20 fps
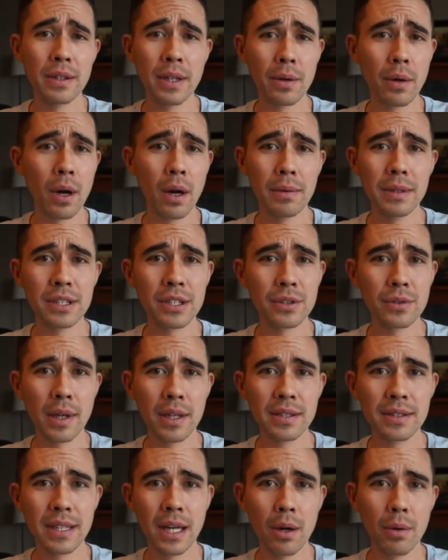they were always
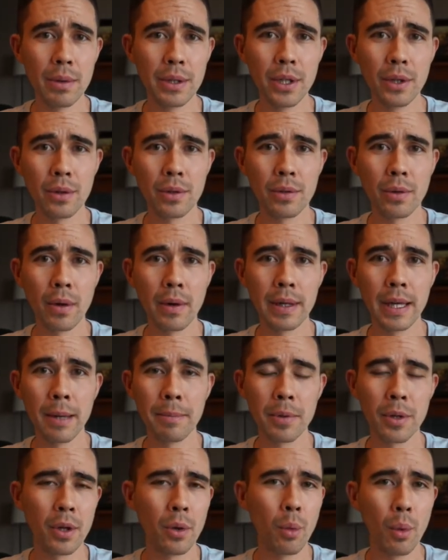stressed out when you were growing
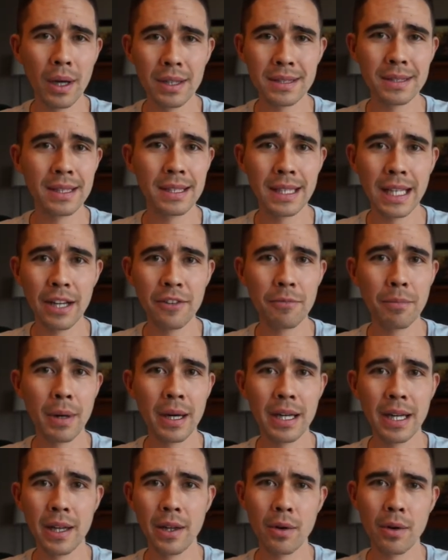up, or there wasn't enough money,